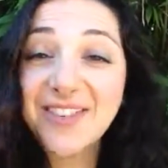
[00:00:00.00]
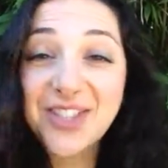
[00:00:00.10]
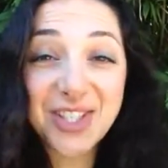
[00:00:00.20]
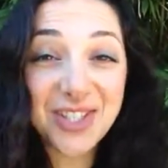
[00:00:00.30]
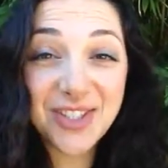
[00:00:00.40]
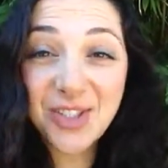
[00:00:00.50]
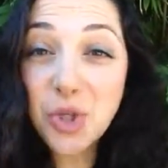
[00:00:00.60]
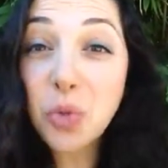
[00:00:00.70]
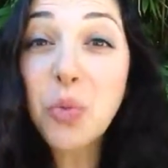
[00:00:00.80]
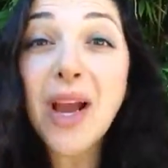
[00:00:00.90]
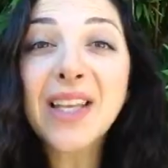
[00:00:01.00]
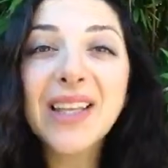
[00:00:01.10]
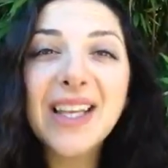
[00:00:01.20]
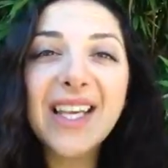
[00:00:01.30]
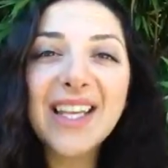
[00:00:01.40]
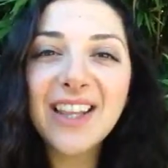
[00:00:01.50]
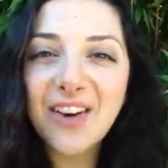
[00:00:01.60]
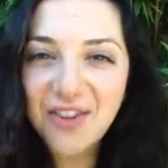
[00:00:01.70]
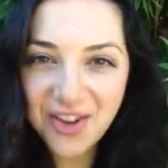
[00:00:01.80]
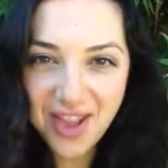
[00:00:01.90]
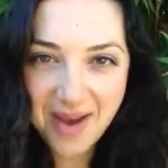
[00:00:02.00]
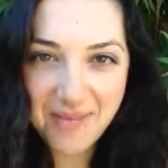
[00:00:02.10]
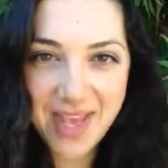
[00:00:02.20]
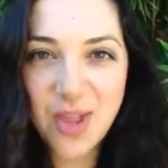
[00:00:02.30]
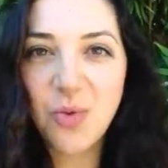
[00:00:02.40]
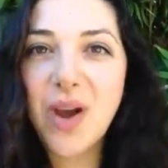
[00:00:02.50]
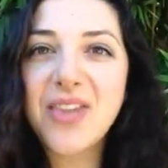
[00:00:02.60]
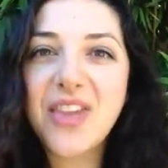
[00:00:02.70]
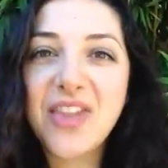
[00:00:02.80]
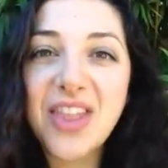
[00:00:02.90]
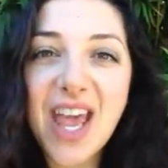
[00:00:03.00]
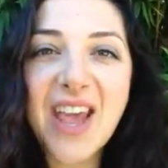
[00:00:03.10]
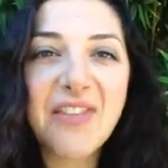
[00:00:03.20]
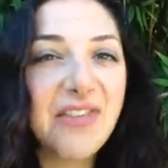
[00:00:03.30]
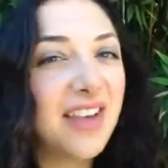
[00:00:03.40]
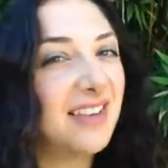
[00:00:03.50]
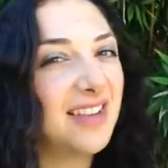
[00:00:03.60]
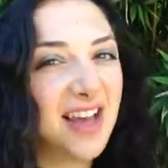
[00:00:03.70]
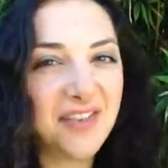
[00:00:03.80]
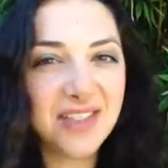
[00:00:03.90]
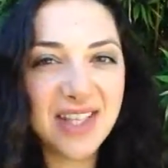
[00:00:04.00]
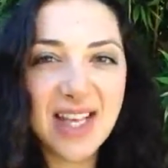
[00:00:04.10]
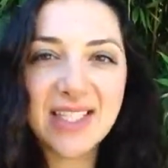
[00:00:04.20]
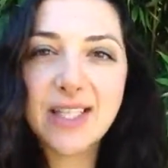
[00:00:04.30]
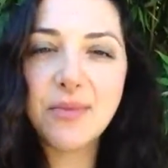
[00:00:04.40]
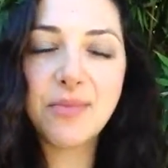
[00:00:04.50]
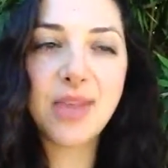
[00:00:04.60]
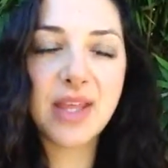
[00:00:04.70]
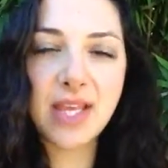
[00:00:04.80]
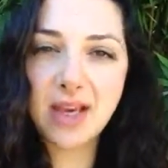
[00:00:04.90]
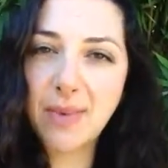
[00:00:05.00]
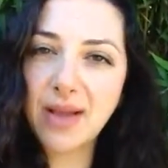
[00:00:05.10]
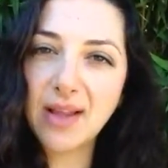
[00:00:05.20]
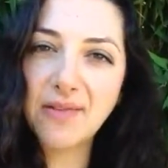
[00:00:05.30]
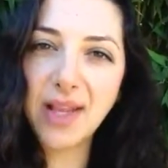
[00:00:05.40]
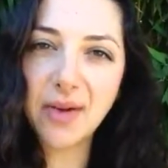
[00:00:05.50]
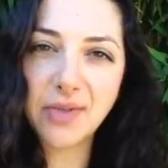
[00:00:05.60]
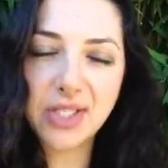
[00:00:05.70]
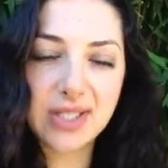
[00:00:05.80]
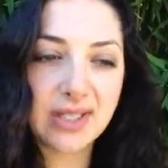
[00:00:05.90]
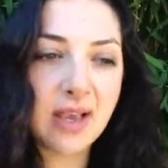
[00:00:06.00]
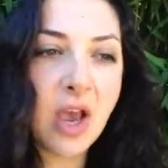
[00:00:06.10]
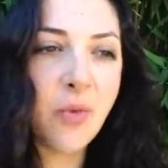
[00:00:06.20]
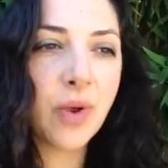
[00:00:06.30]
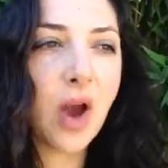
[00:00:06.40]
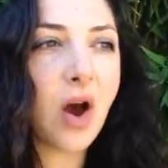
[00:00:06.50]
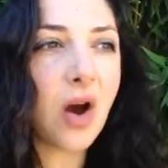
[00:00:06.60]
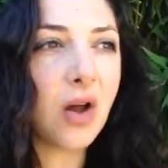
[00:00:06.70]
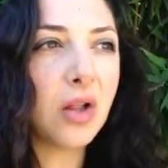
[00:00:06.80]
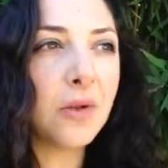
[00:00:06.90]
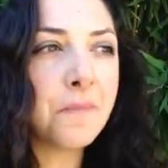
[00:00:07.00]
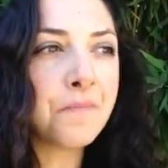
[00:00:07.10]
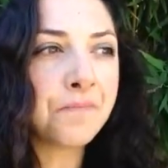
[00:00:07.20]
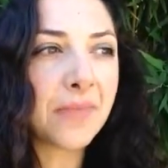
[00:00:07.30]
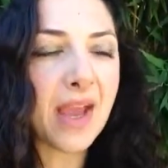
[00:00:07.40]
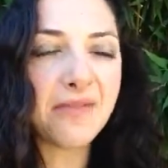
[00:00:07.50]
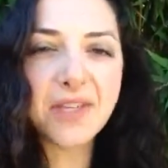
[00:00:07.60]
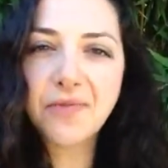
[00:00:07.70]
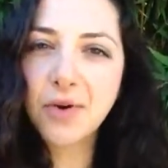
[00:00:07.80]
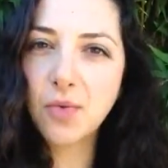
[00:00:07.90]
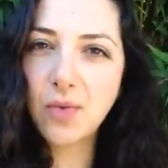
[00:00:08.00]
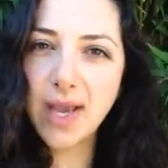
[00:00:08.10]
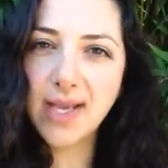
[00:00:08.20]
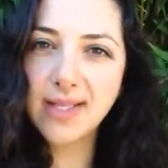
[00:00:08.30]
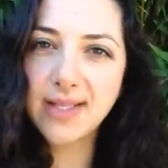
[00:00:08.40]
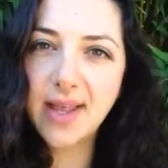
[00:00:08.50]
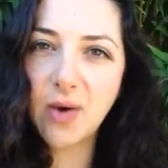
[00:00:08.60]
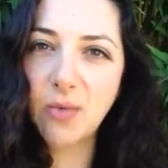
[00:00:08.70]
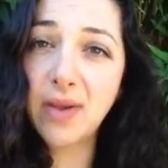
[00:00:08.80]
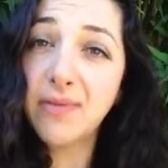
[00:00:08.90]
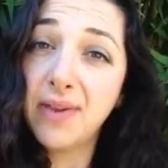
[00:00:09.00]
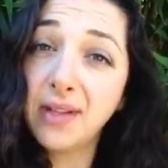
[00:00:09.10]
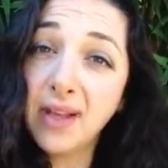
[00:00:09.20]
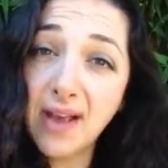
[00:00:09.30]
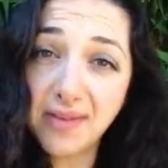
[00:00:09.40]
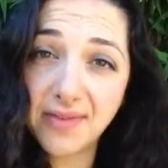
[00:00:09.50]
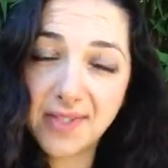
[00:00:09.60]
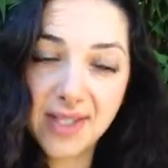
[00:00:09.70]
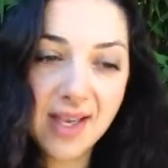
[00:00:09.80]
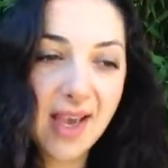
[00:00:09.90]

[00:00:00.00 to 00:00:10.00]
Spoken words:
just directly love on them in the way that they feel loved. And that's the thing about love languages. We all have different ways that we feel loved.